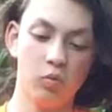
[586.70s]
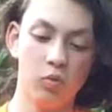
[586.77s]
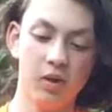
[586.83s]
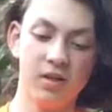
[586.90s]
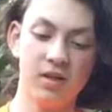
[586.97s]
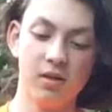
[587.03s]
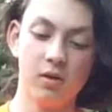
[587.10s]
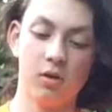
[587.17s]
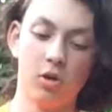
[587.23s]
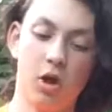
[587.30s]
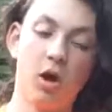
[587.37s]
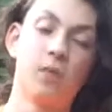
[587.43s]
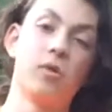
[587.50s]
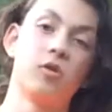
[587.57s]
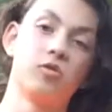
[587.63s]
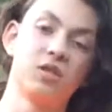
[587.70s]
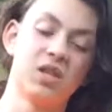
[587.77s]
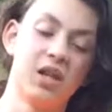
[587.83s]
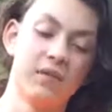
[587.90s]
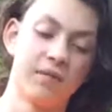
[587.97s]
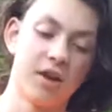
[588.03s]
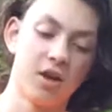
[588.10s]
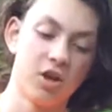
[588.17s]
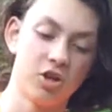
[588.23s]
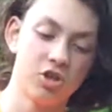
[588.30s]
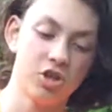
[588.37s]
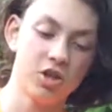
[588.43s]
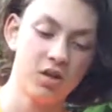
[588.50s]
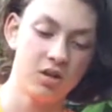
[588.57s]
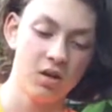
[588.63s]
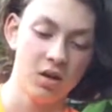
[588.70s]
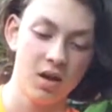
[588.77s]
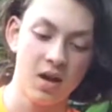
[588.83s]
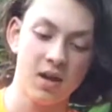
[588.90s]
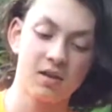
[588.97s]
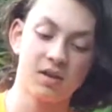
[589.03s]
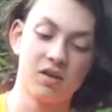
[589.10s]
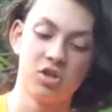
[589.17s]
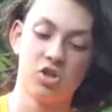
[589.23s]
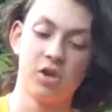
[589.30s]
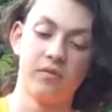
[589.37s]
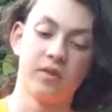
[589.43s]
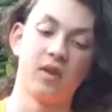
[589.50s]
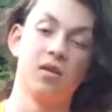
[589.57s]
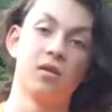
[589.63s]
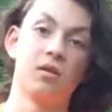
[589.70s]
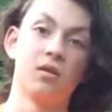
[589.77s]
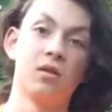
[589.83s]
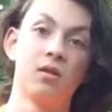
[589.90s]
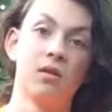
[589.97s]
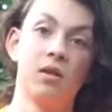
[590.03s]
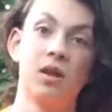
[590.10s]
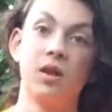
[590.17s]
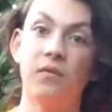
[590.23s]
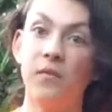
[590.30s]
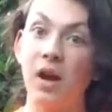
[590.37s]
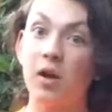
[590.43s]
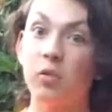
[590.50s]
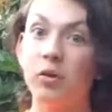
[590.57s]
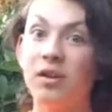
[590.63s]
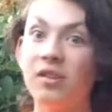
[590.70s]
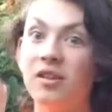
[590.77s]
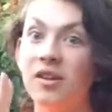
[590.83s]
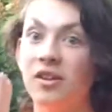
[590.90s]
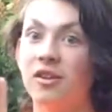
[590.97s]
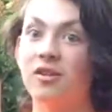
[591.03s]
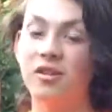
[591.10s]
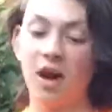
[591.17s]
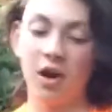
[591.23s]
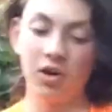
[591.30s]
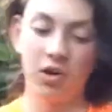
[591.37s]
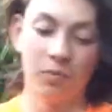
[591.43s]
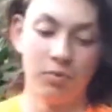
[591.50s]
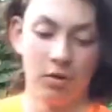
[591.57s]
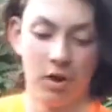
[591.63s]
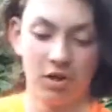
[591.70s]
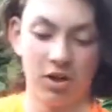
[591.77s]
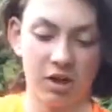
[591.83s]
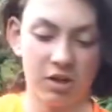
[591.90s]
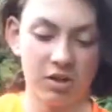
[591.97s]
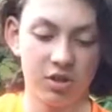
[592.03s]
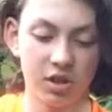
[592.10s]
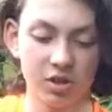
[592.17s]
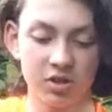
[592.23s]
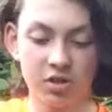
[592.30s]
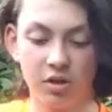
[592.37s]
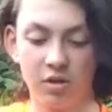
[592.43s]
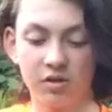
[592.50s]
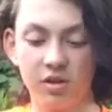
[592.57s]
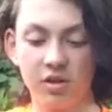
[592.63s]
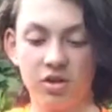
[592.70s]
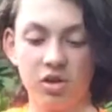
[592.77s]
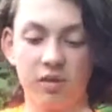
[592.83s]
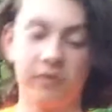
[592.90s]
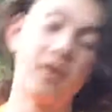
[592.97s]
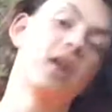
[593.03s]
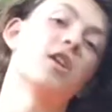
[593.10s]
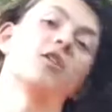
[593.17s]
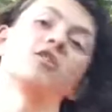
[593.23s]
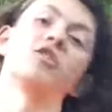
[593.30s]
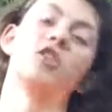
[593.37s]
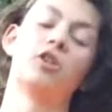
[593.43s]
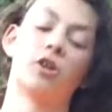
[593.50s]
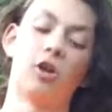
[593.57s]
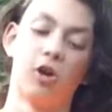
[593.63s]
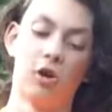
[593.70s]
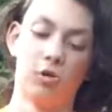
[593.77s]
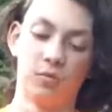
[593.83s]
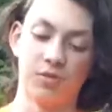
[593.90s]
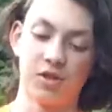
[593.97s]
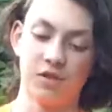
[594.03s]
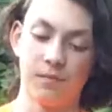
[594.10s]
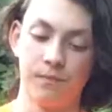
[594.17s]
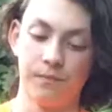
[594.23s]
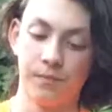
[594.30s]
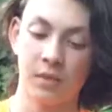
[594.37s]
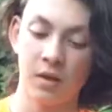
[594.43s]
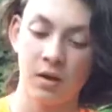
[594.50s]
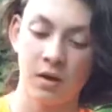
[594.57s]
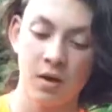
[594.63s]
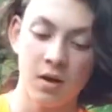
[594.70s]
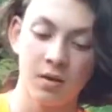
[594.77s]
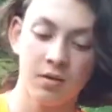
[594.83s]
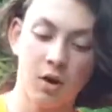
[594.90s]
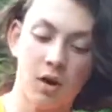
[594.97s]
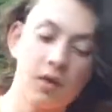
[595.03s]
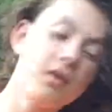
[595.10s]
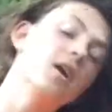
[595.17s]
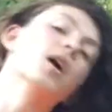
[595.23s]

we did a lot about saving energy and conserving it. In fact, we did an entire project just on conserving energy in our homes. The audit